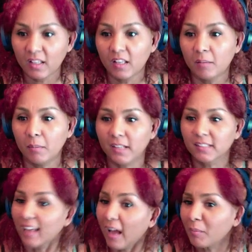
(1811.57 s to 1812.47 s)
My
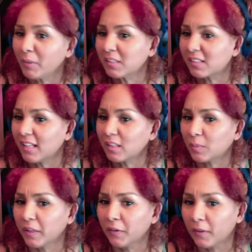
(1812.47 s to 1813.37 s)
diamond stays
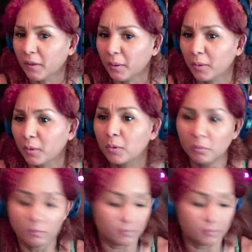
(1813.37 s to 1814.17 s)
with you.